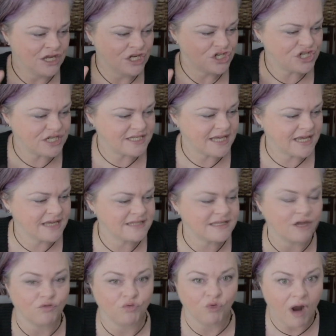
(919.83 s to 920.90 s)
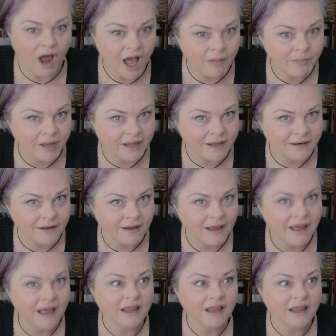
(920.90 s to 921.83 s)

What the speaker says: She says that Robyn